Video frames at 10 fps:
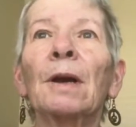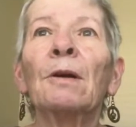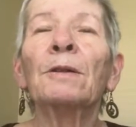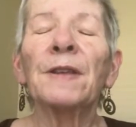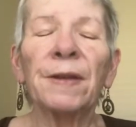
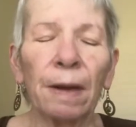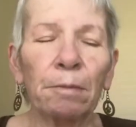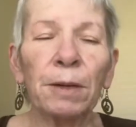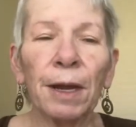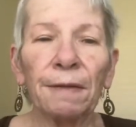On
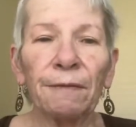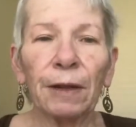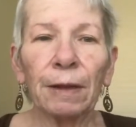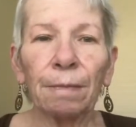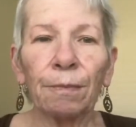some
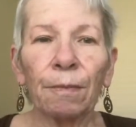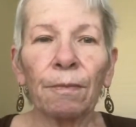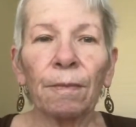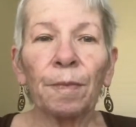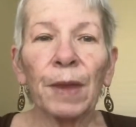level,
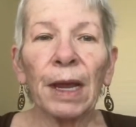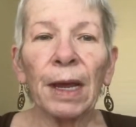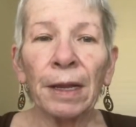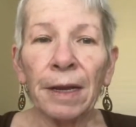it